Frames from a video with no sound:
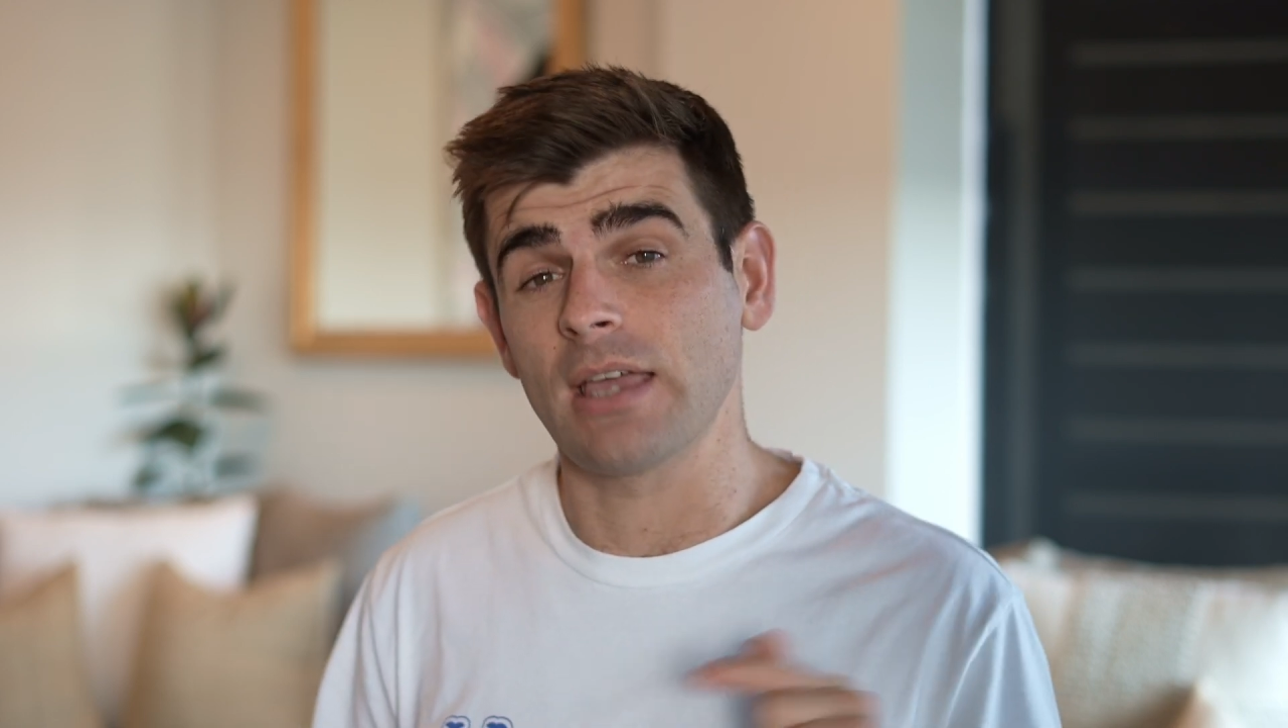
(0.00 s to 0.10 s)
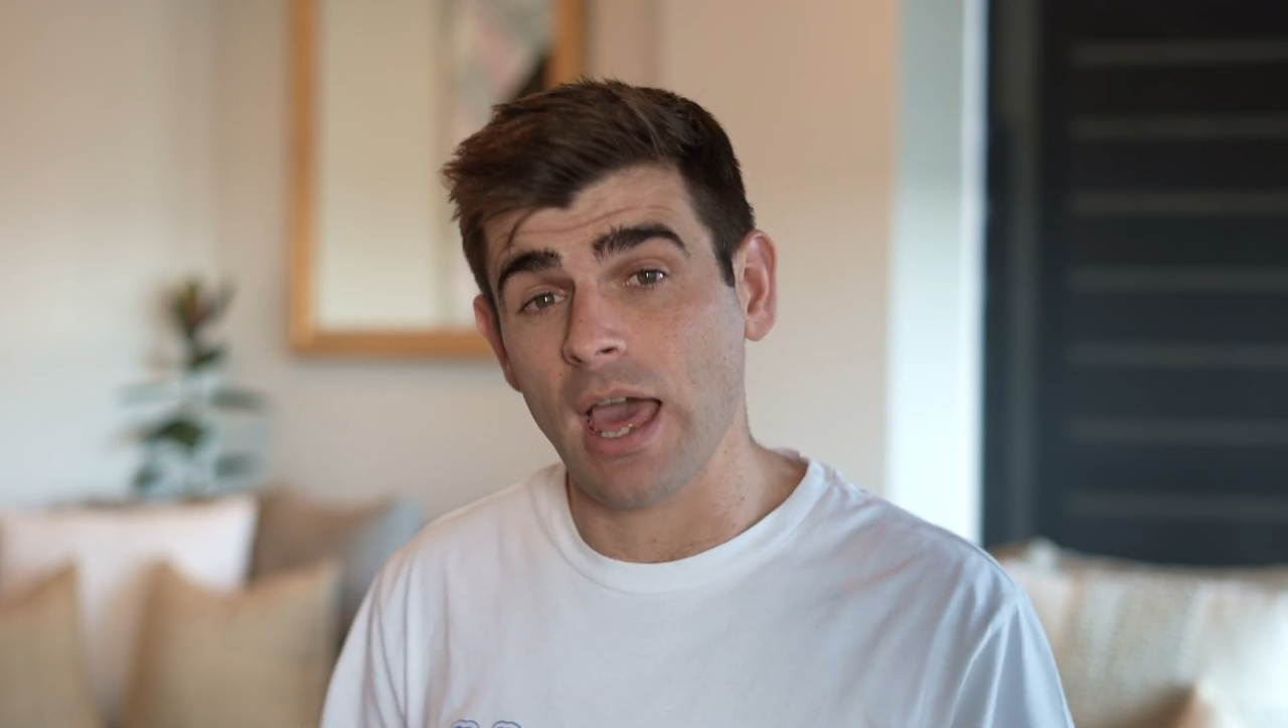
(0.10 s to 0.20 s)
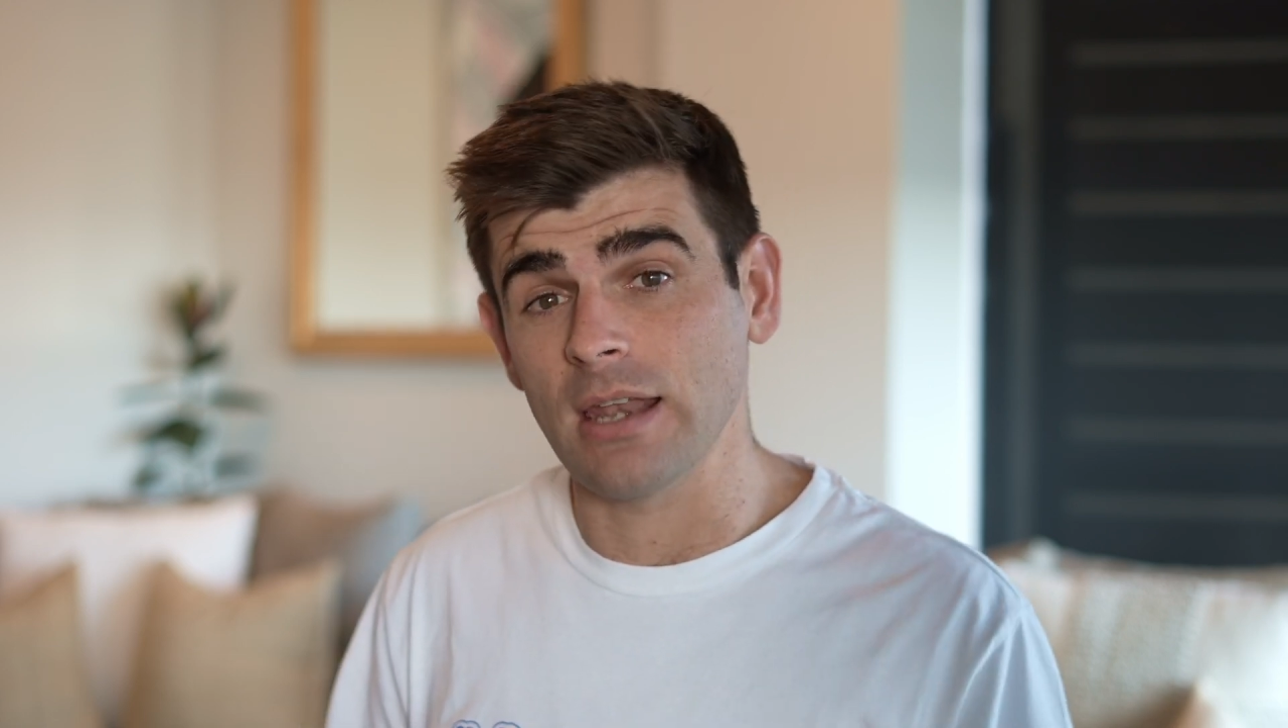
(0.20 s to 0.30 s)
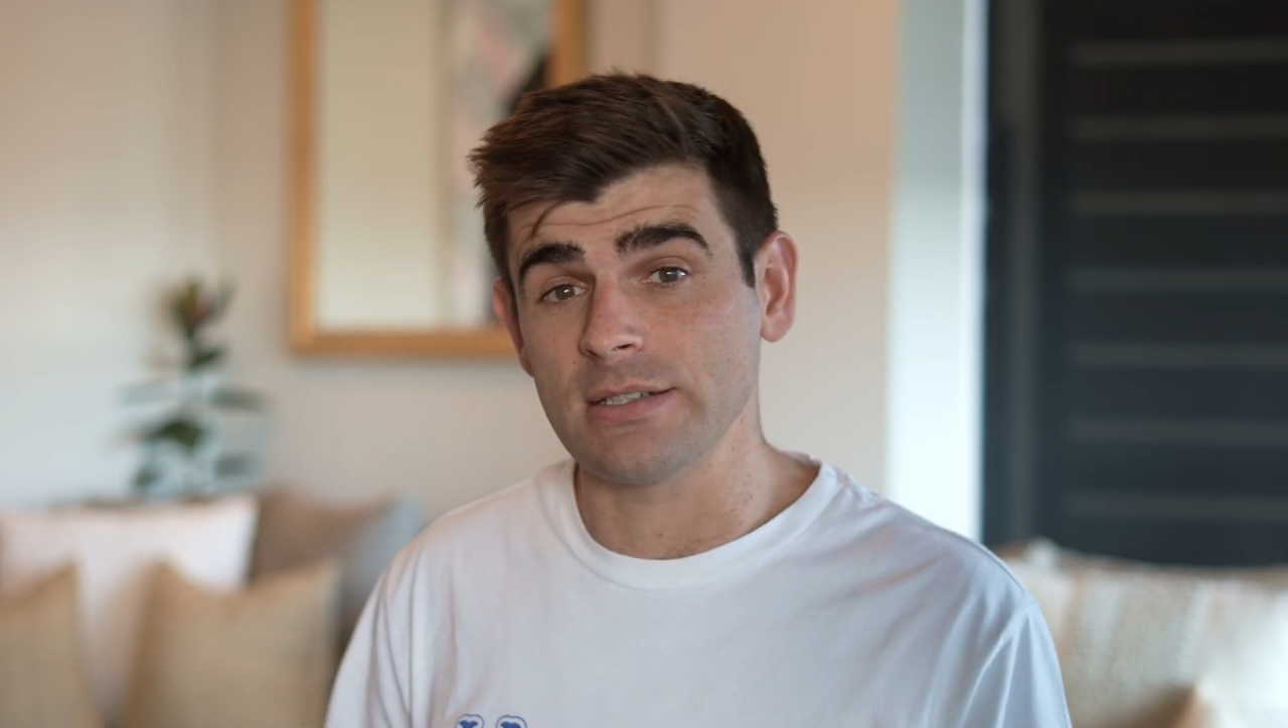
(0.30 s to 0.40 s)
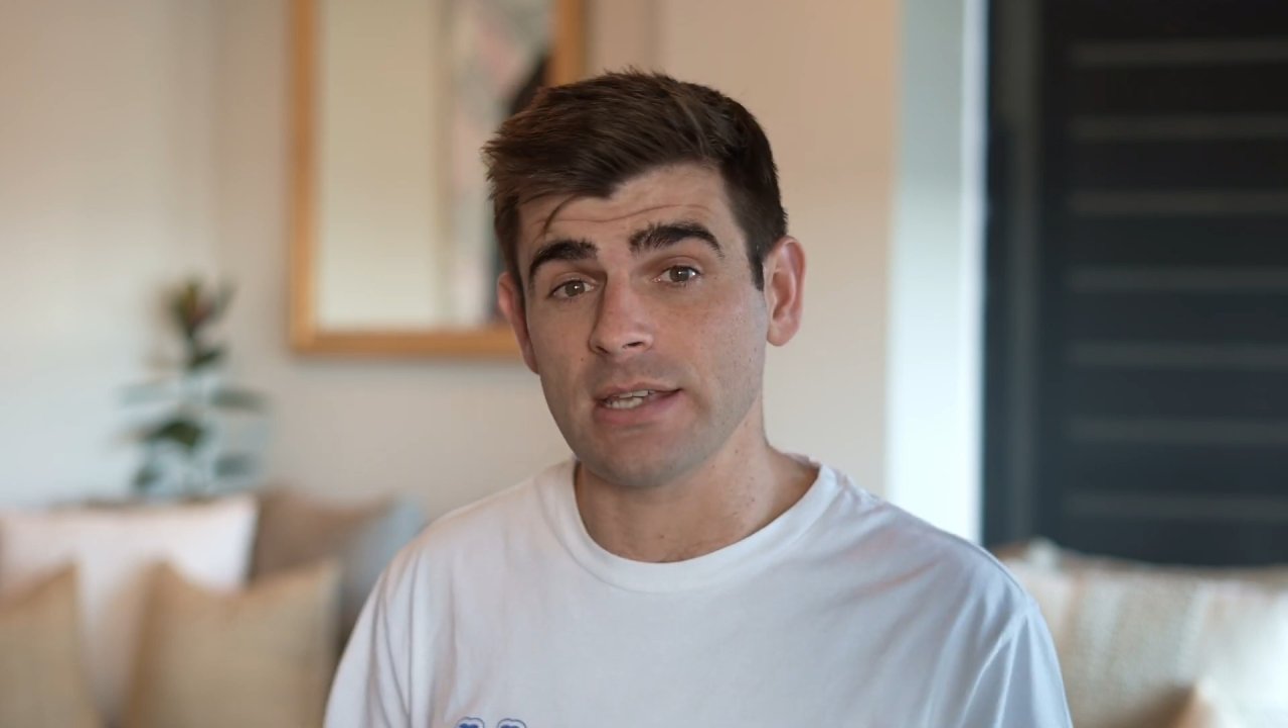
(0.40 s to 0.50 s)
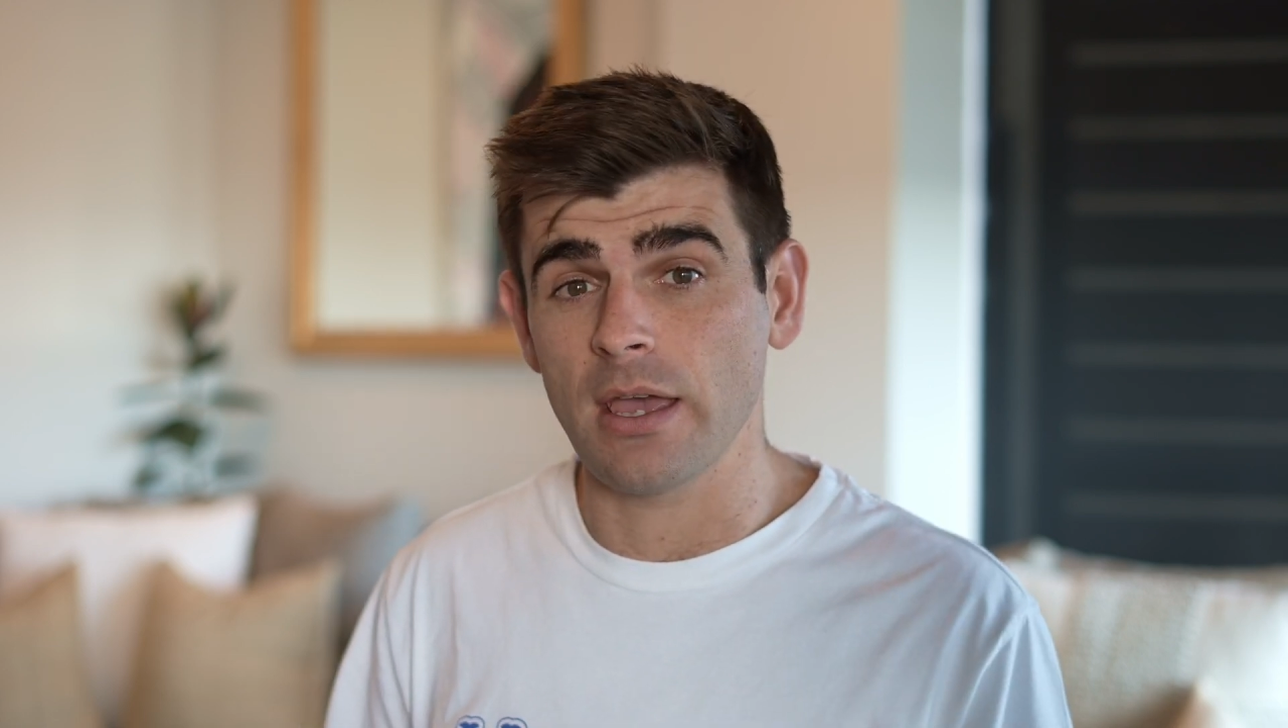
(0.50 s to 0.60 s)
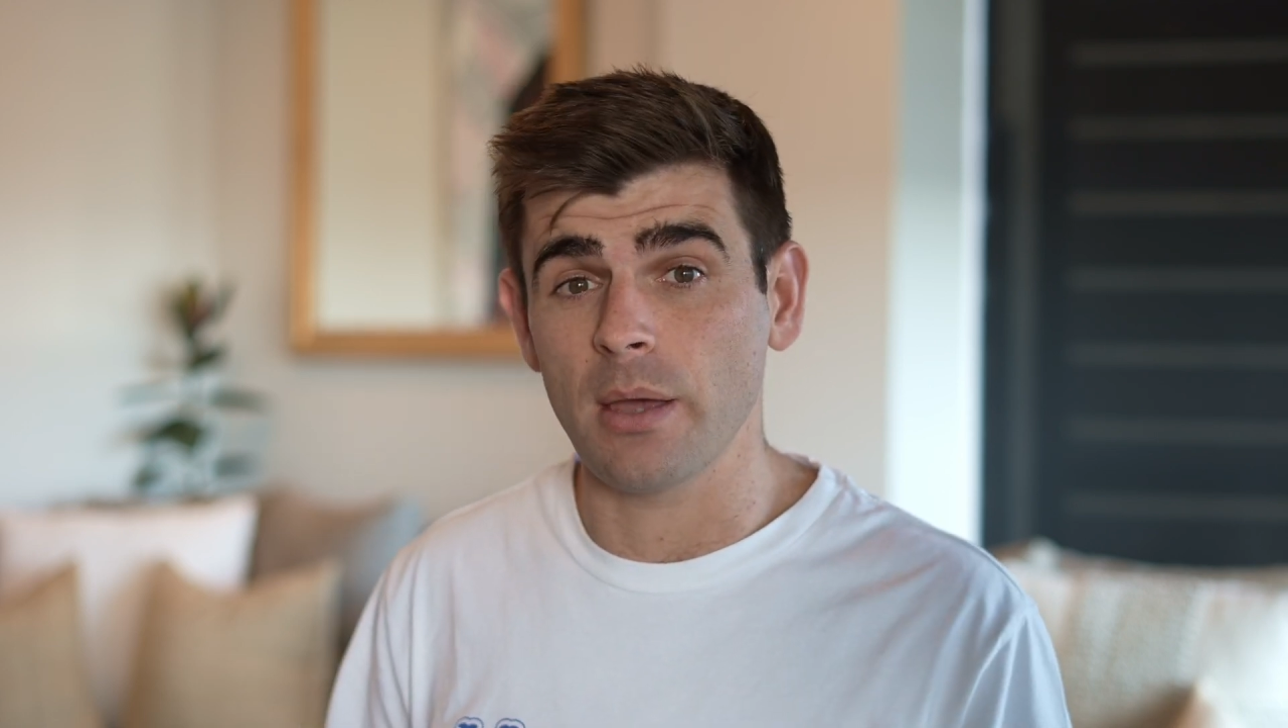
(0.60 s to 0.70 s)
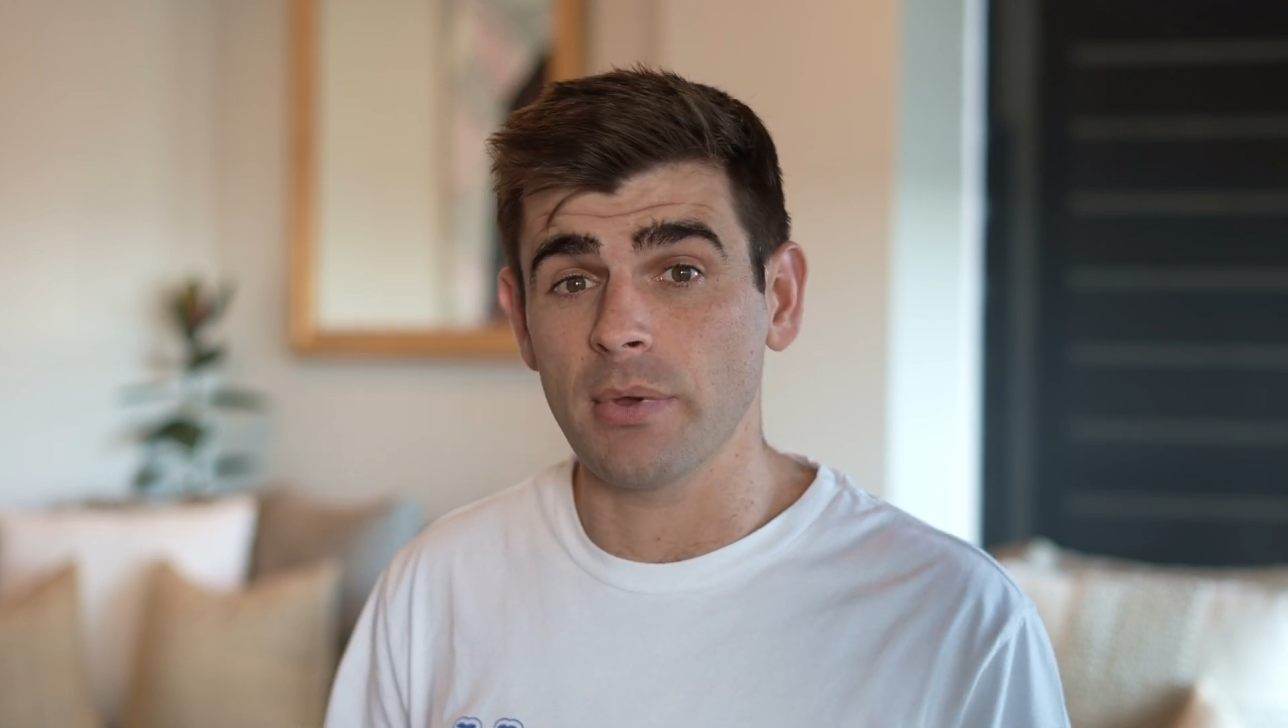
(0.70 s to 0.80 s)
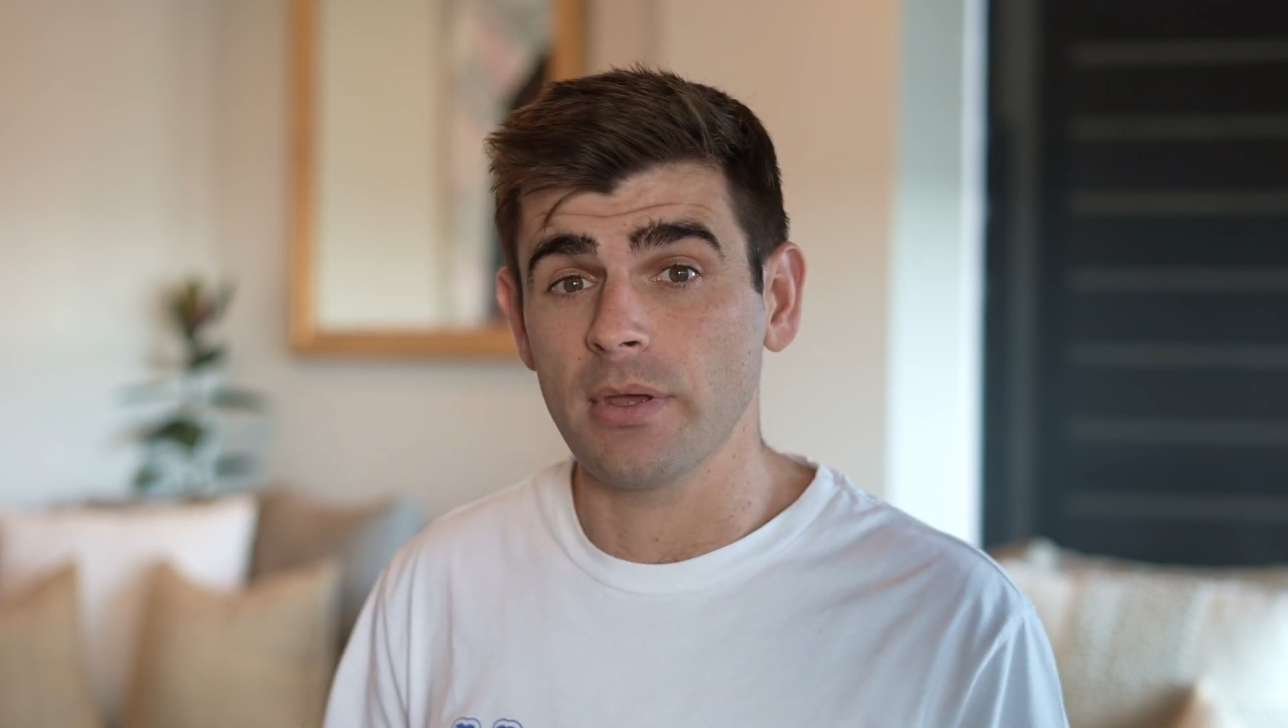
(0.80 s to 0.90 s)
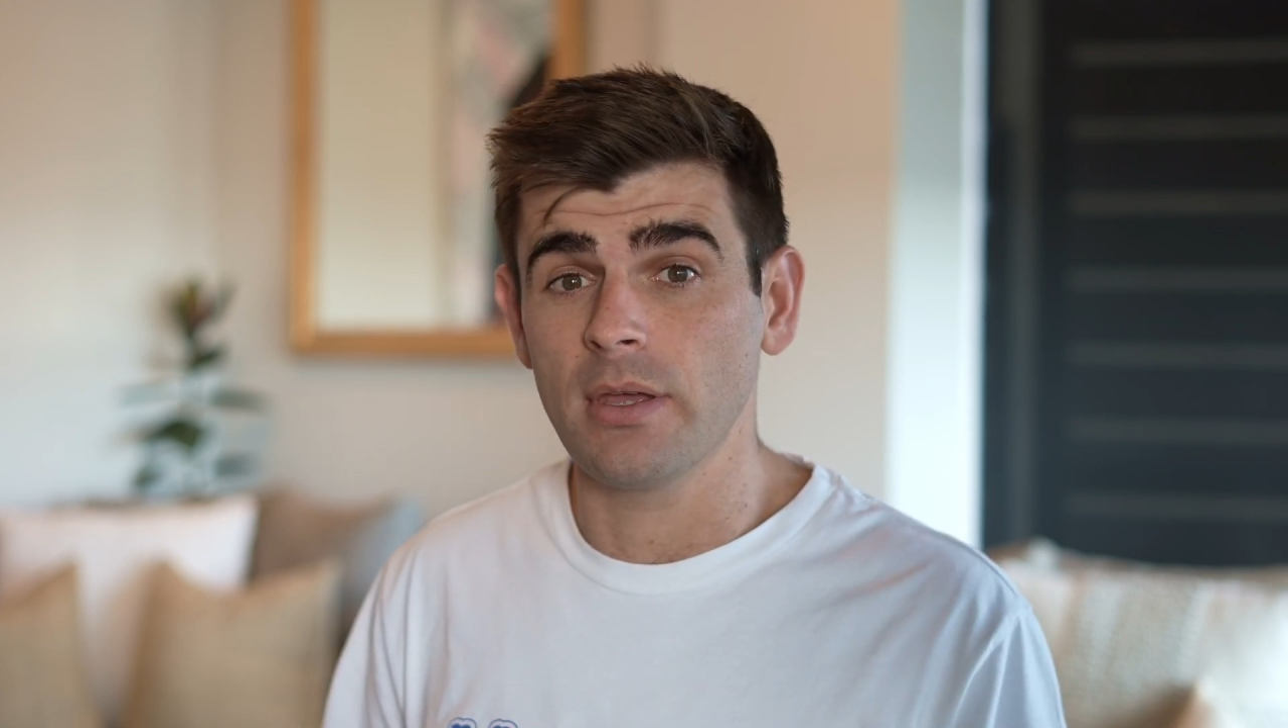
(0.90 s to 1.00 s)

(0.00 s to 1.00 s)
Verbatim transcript: color tab.